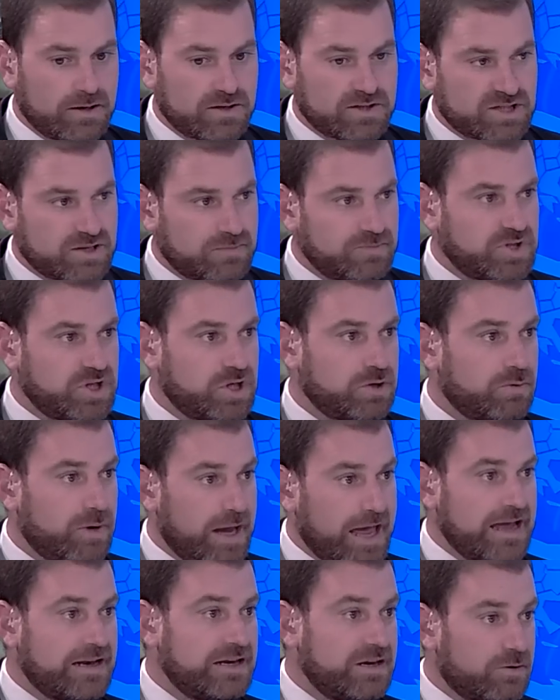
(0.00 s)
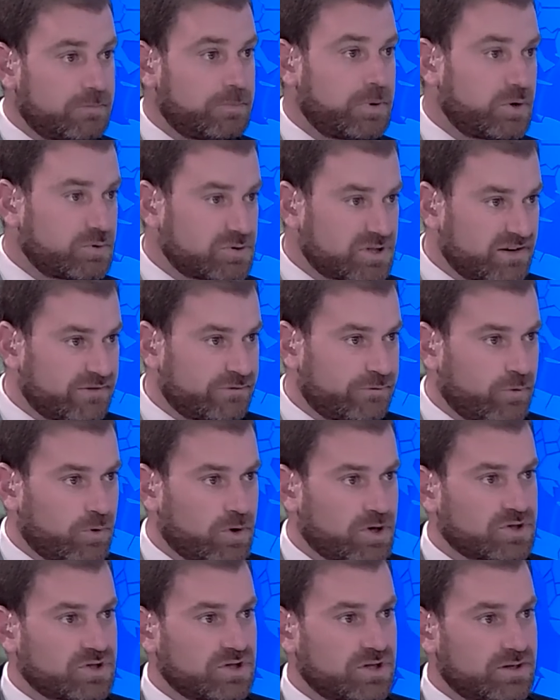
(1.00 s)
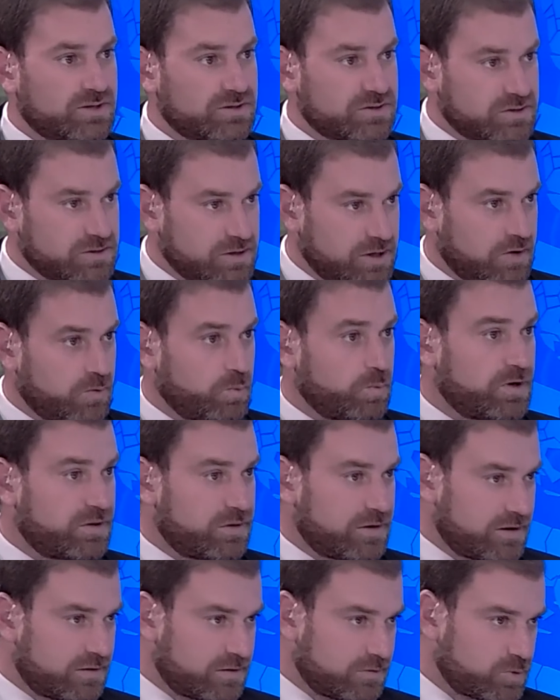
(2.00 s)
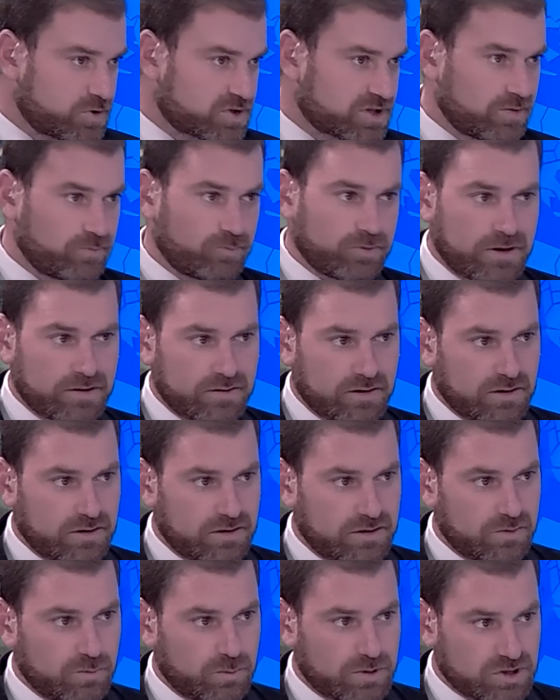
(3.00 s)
subdue any opposing forces within the Muslim Brotherhood,